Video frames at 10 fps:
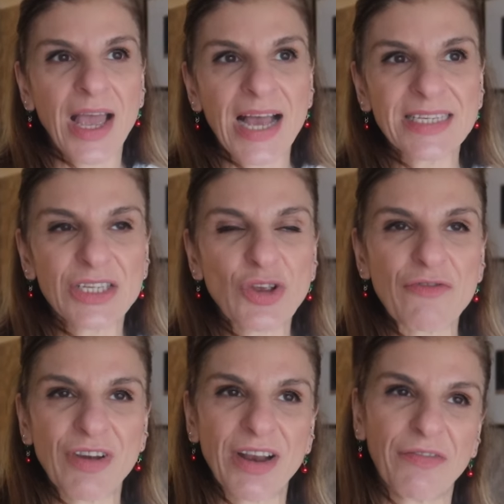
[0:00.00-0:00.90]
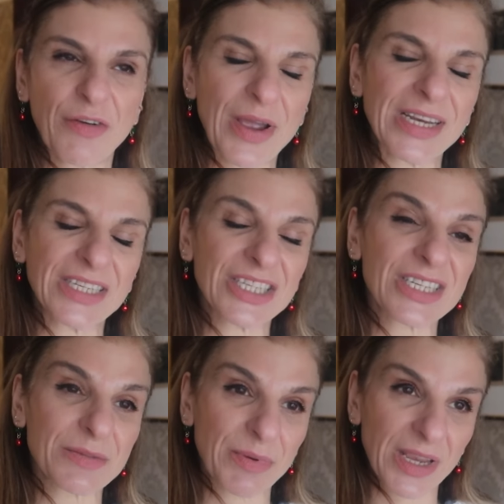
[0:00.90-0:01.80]
I said, so I really feel I need to
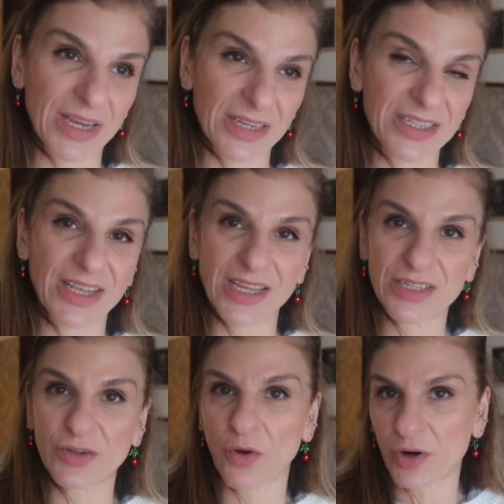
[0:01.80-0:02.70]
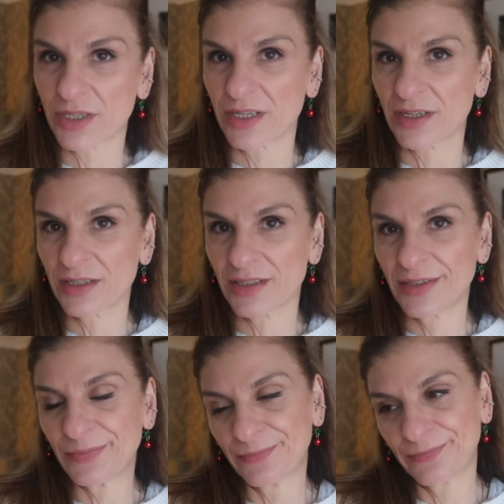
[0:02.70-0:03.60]
speak to this doctor.
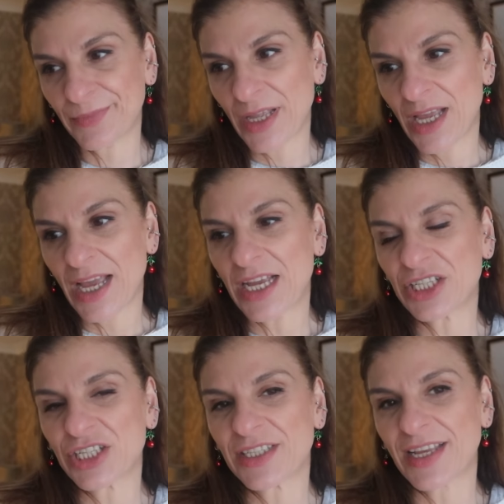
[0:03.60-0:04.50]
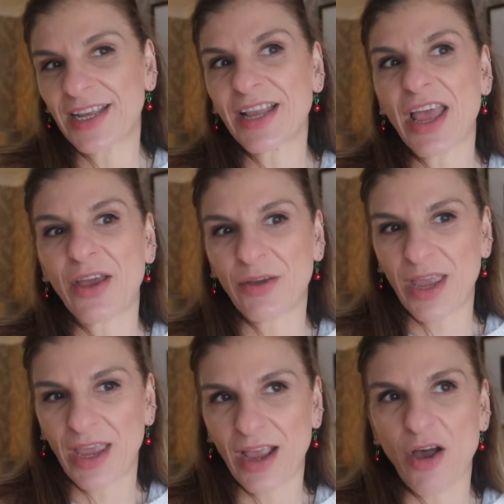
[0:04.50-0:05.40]
And she said,
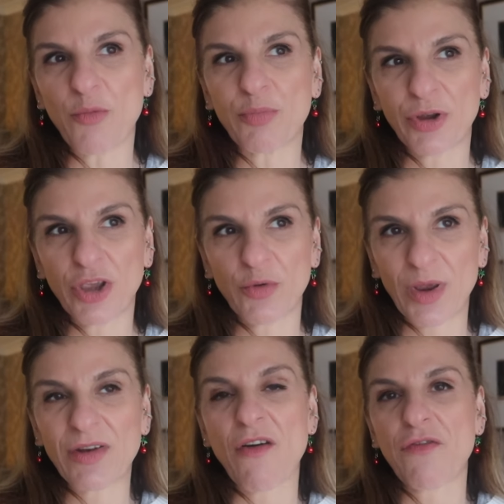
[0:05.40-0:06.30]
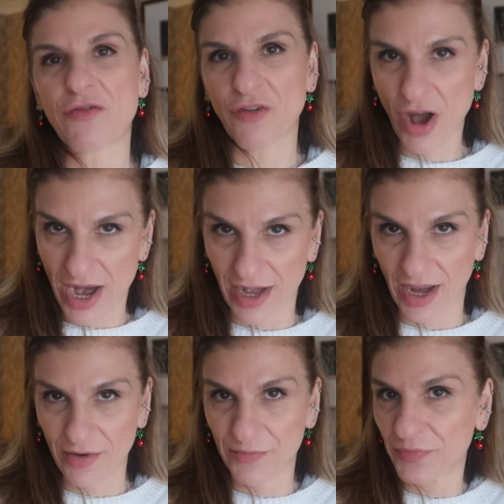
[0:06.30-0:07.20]
okay, I'll book you in
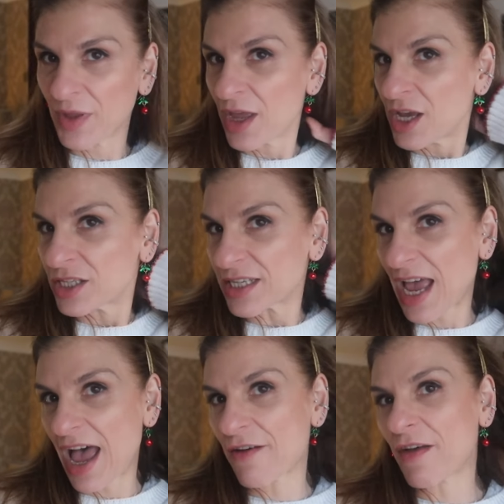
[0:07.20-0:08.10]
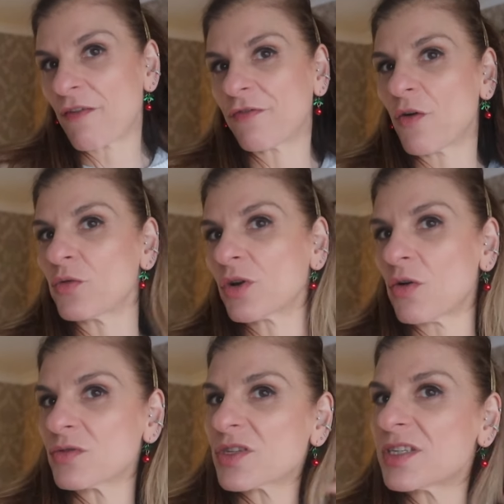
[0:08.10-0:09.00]
Friday to have a phone
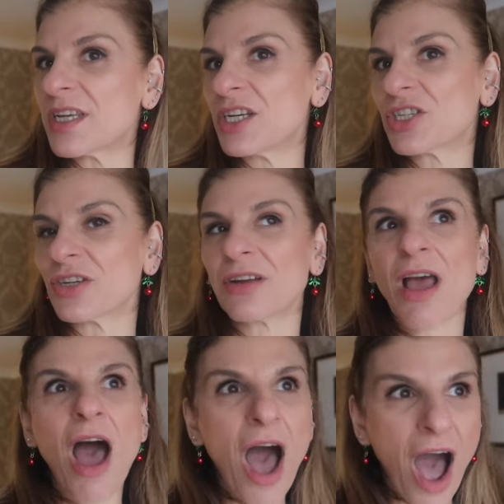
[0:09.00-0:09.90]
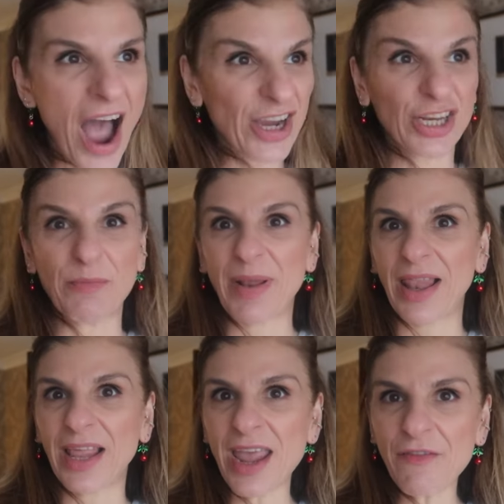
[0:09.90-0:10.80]
consultation. I couldn't
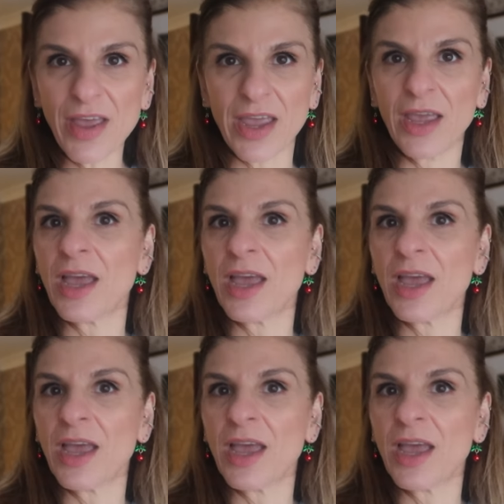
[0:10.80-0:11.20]
believe it.